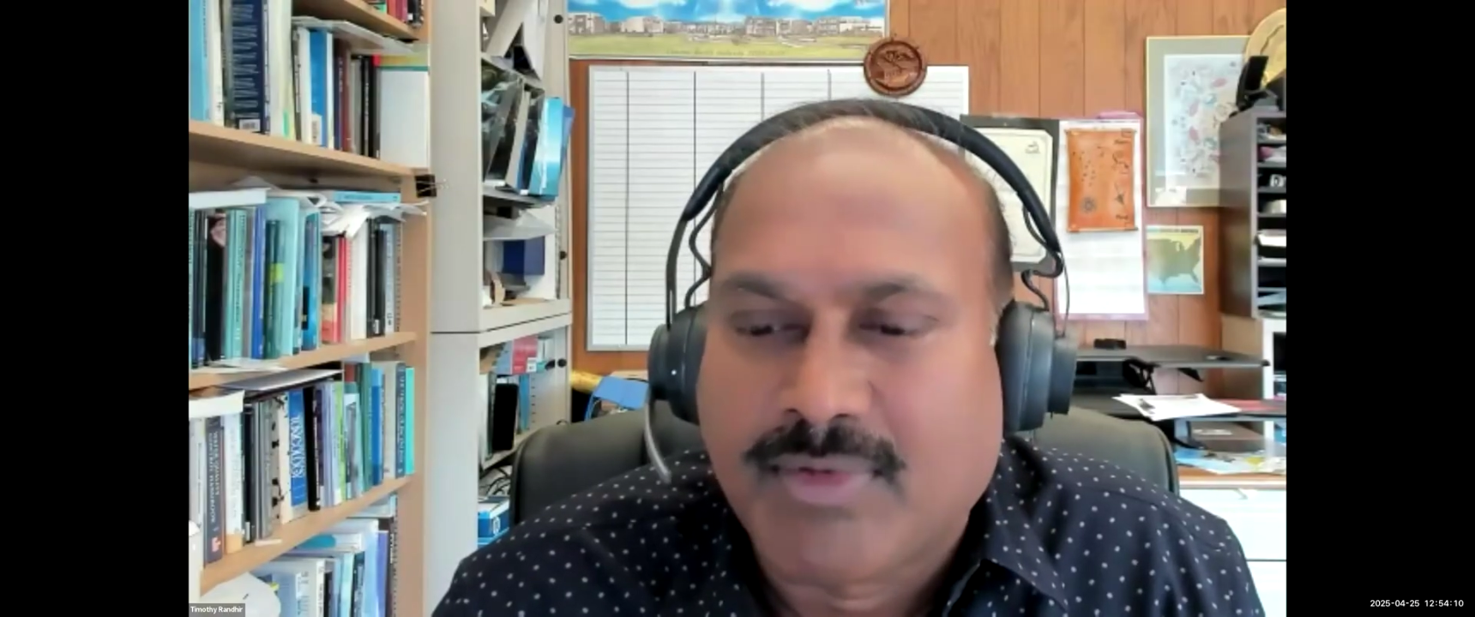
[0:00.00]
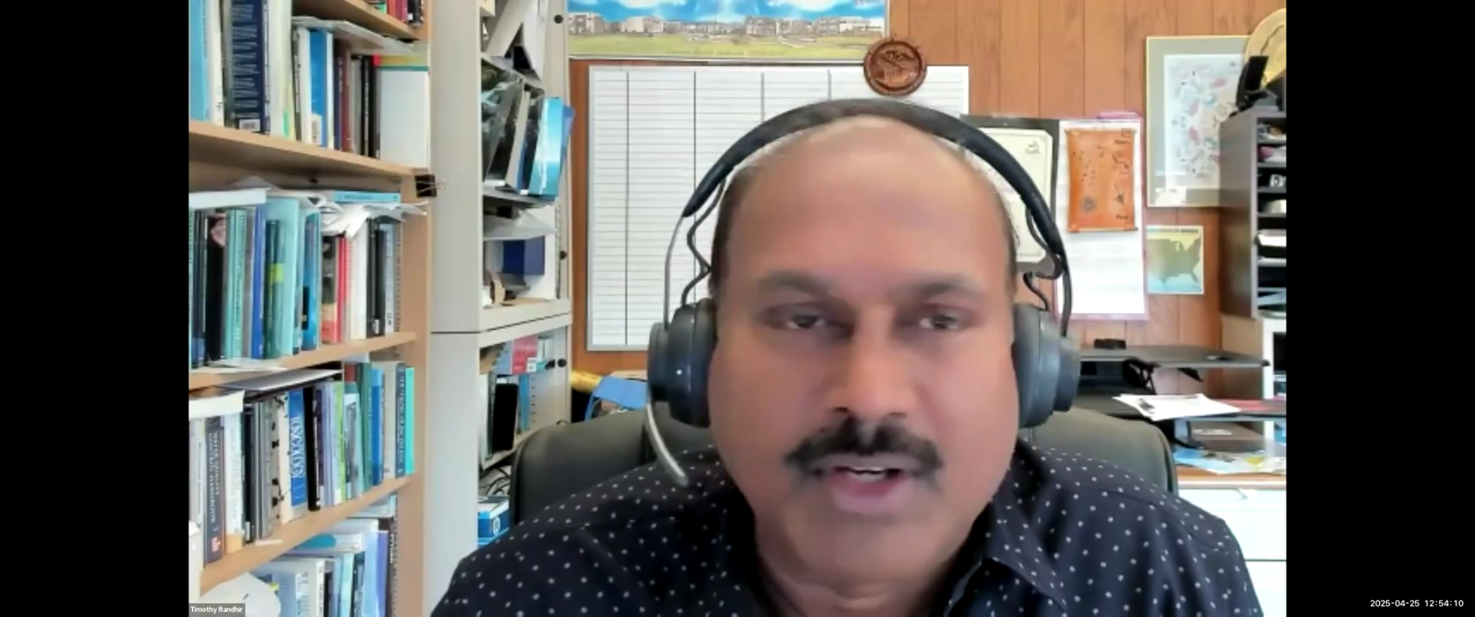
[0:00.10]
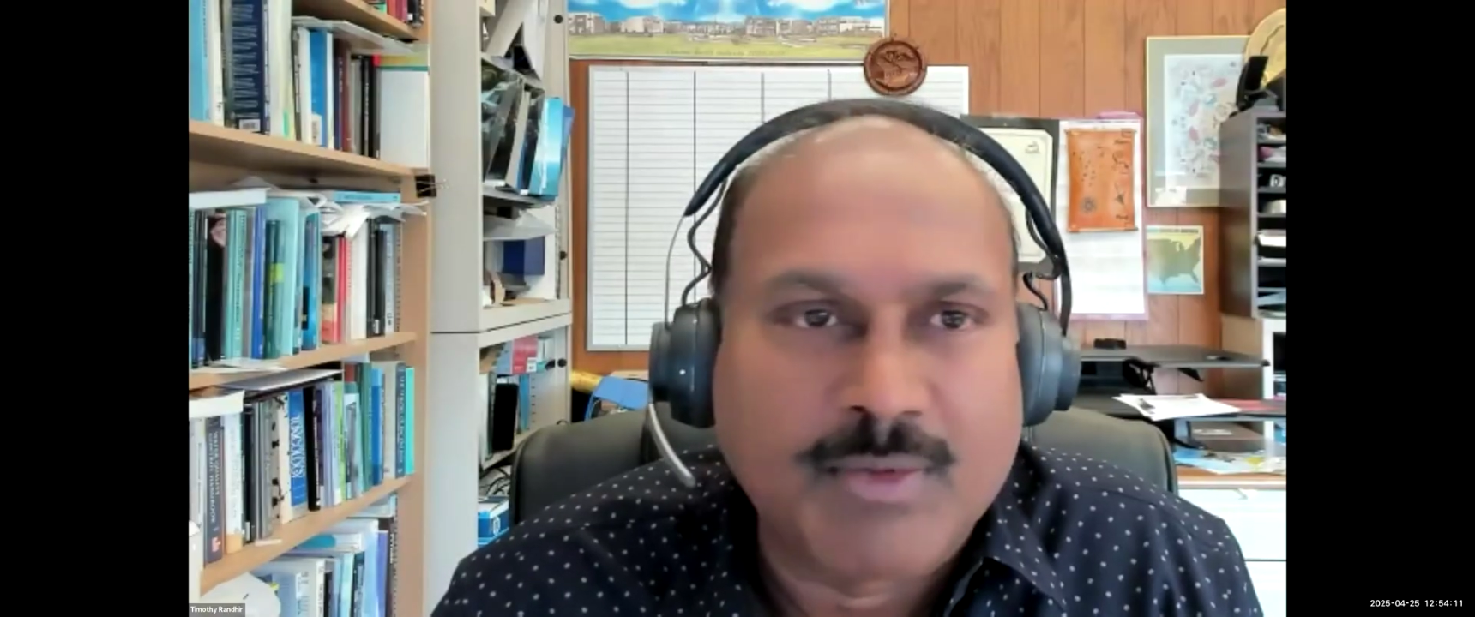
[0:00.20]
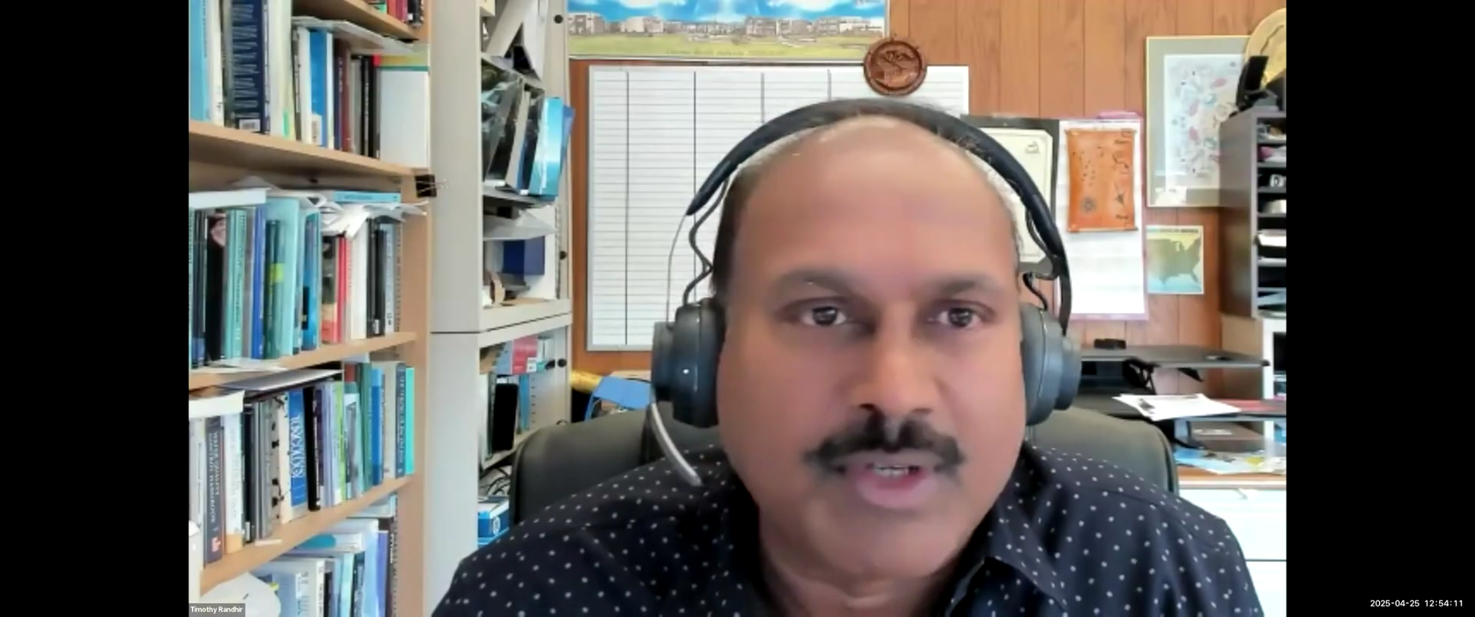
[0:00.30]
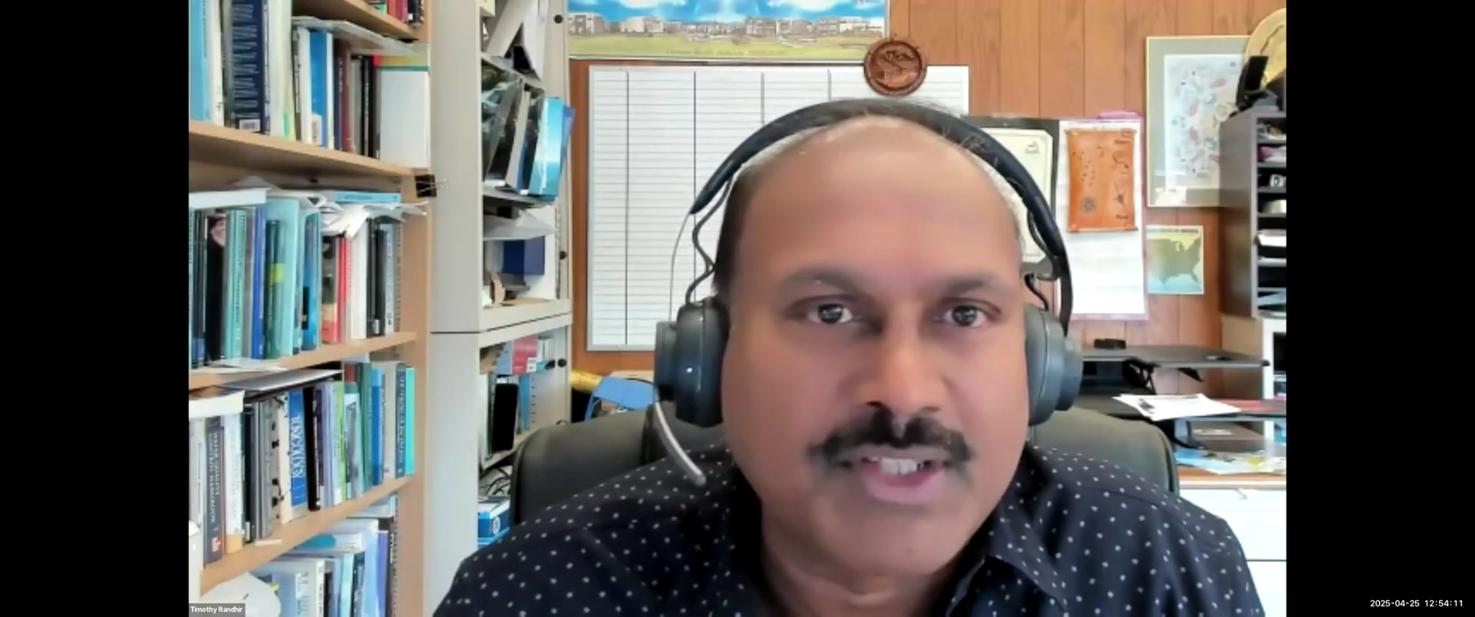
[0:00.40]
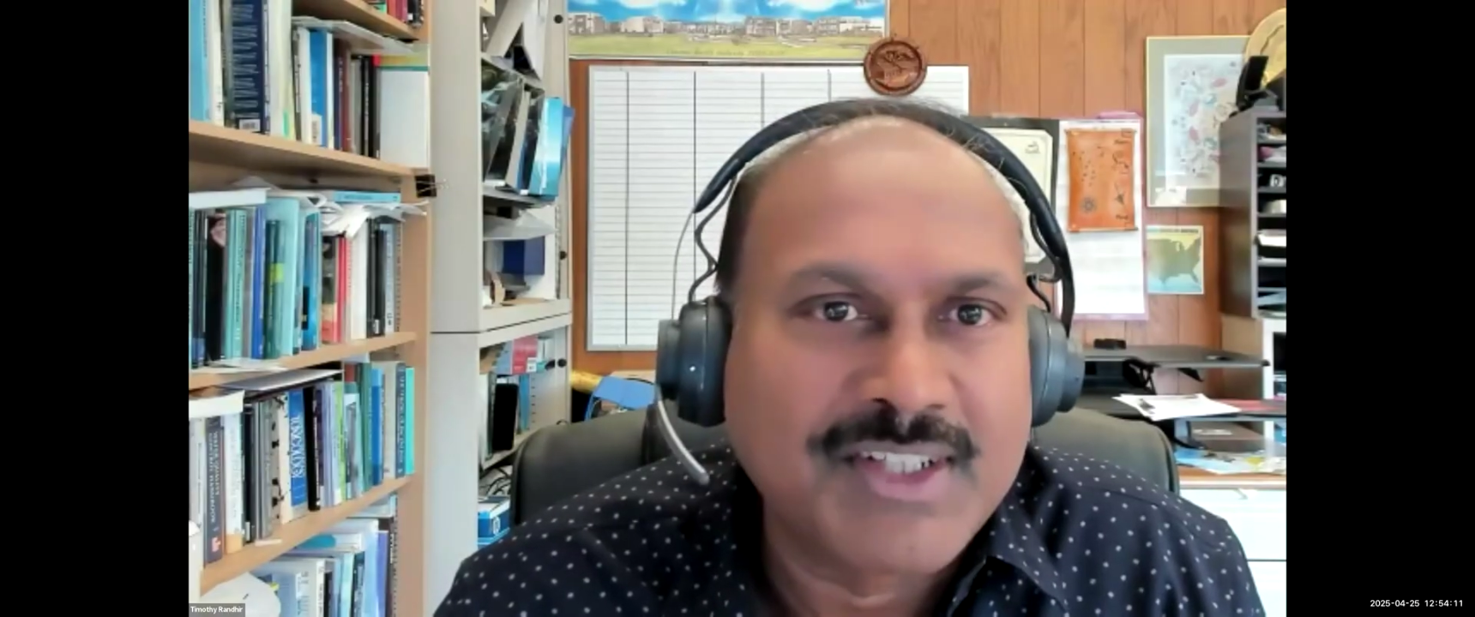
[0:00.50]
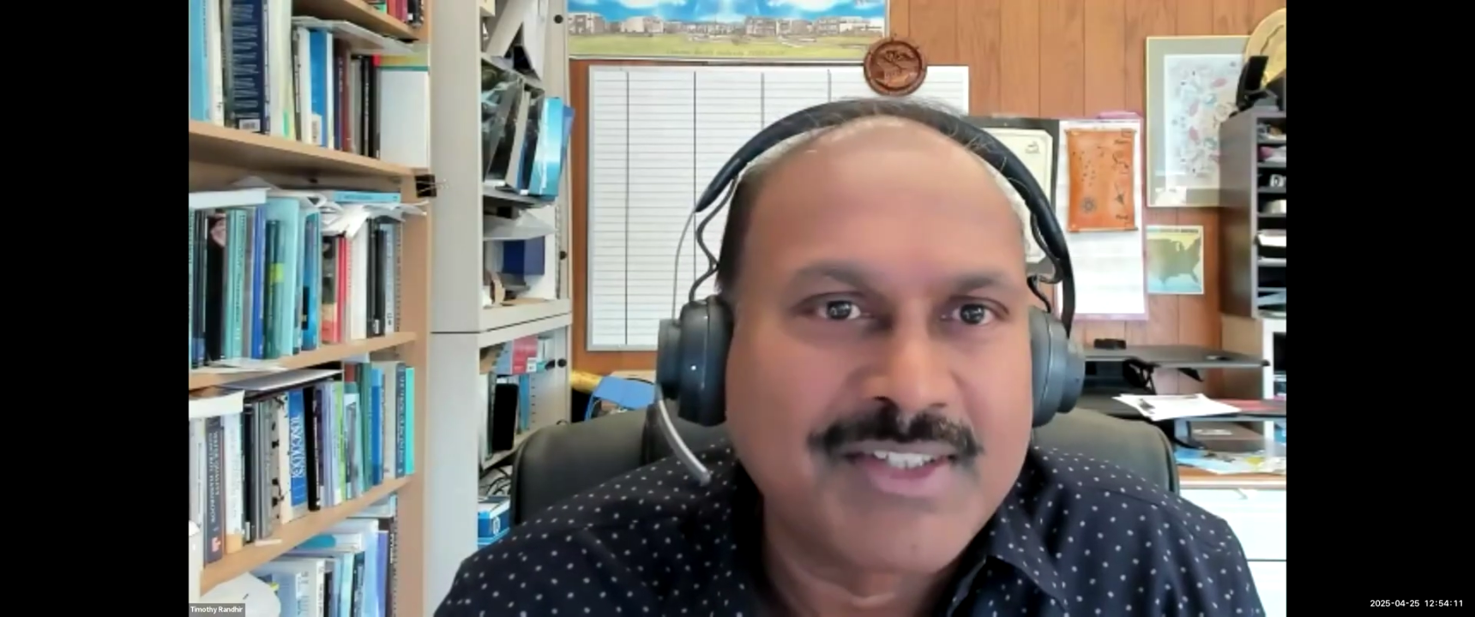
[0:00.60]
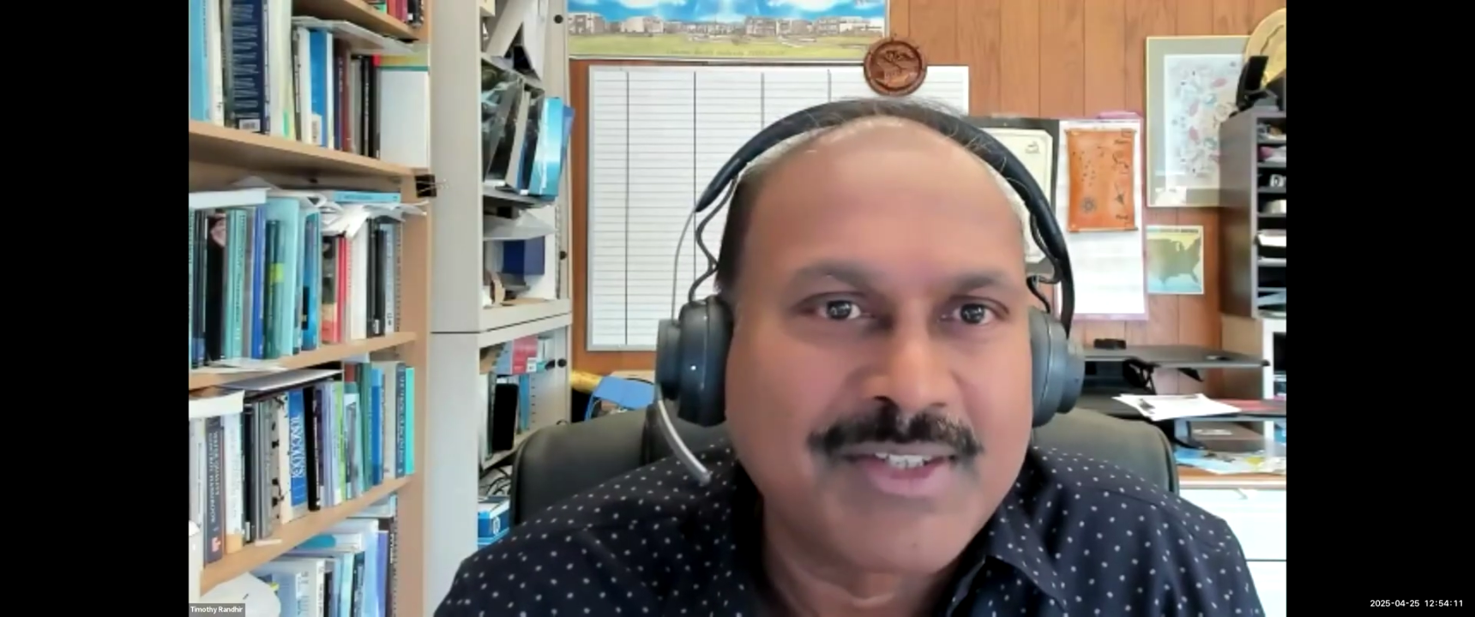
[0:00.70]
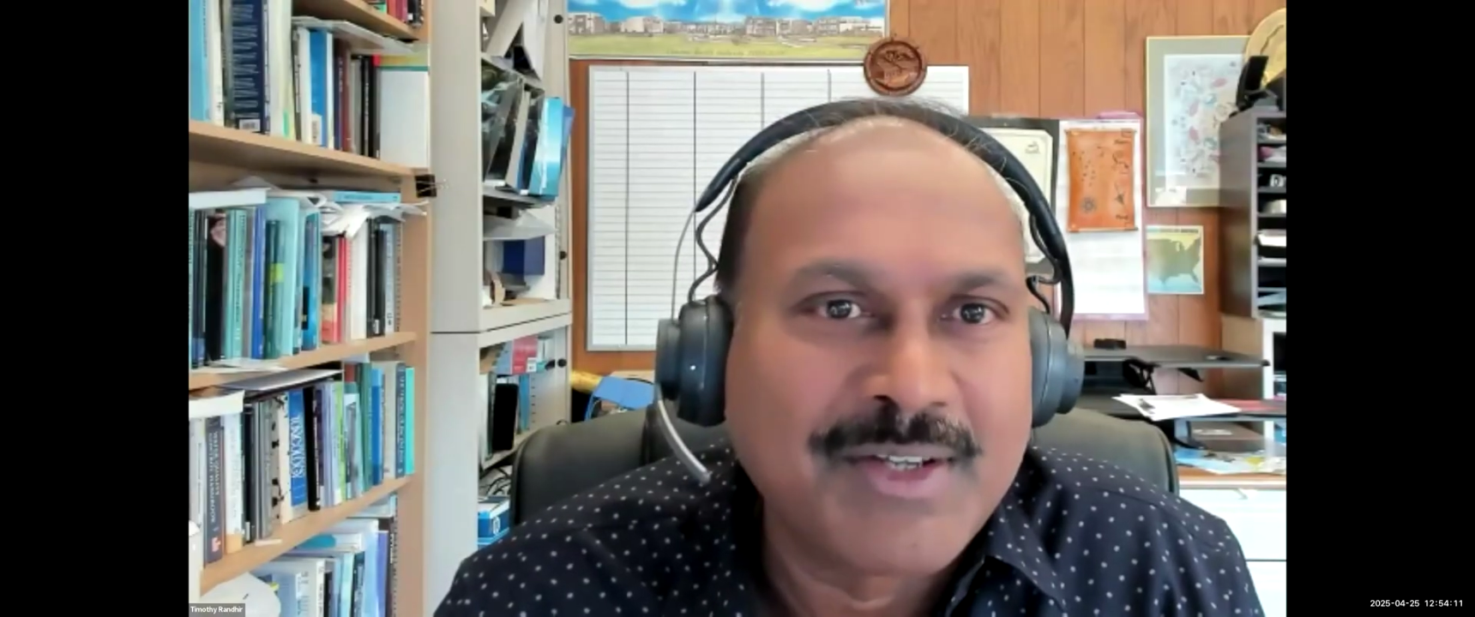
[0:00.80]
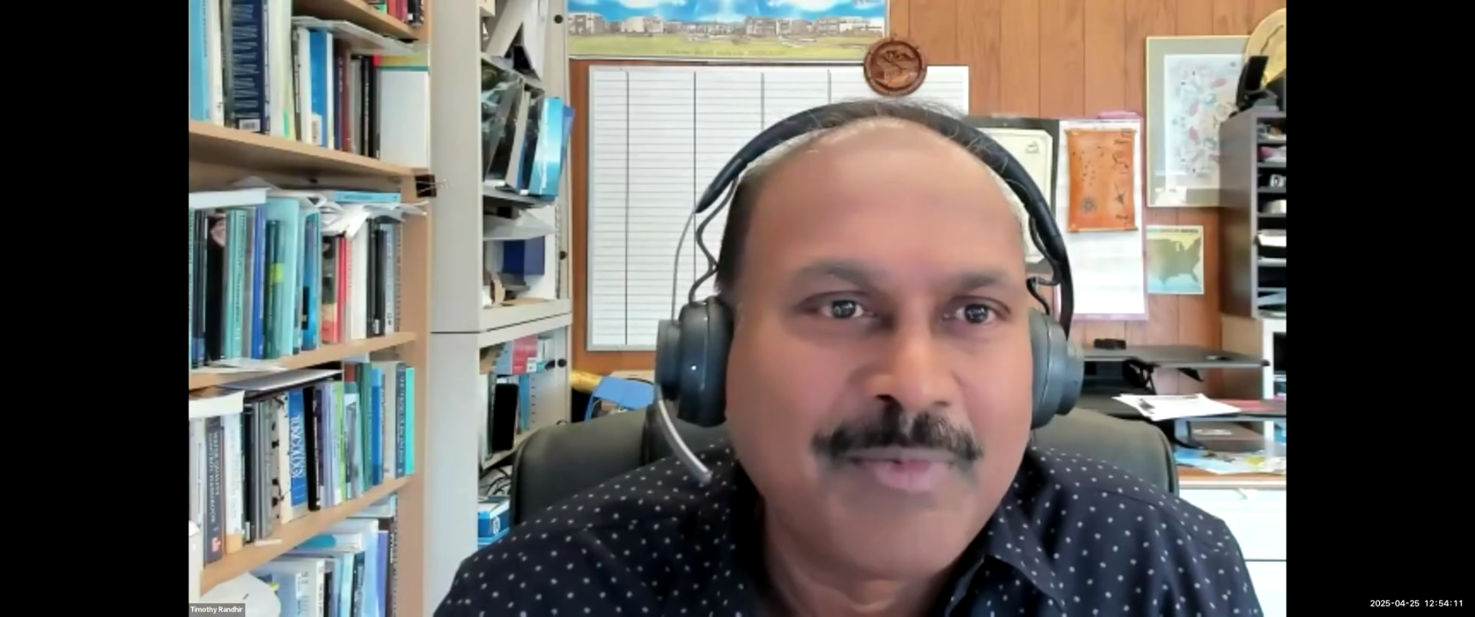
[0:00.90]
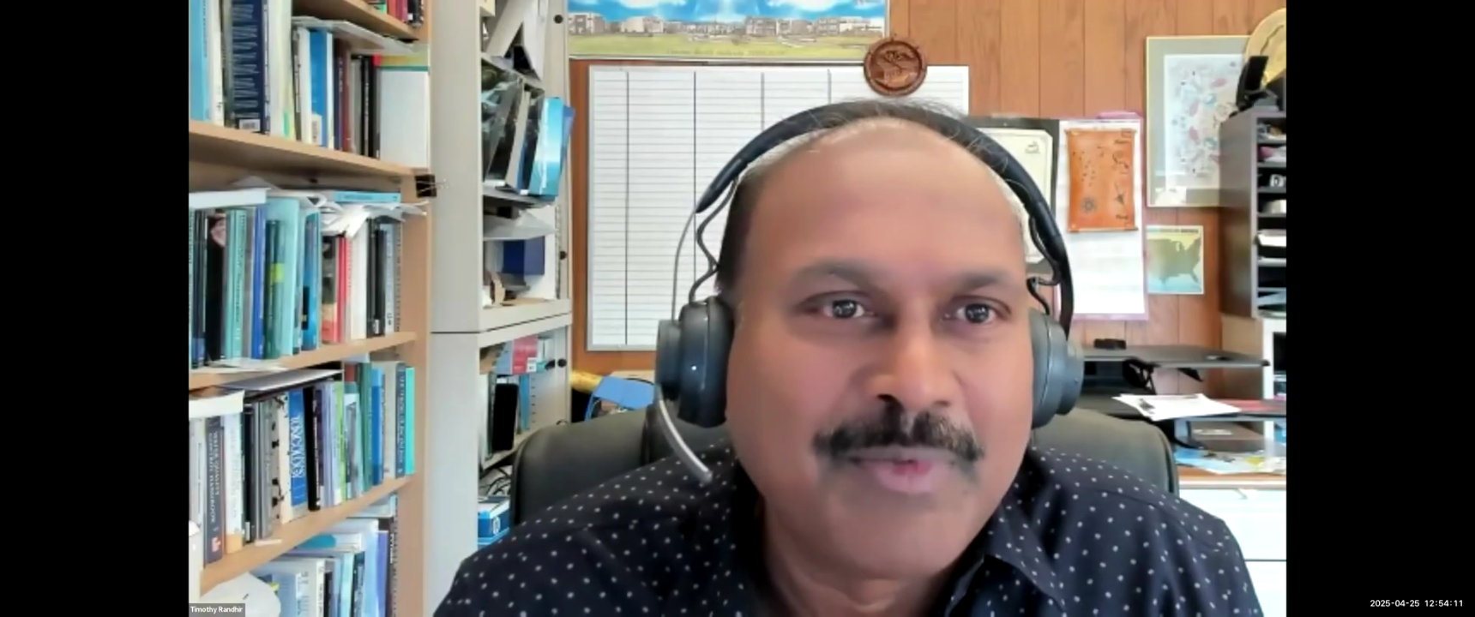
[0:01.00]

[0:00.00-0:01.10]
further questions.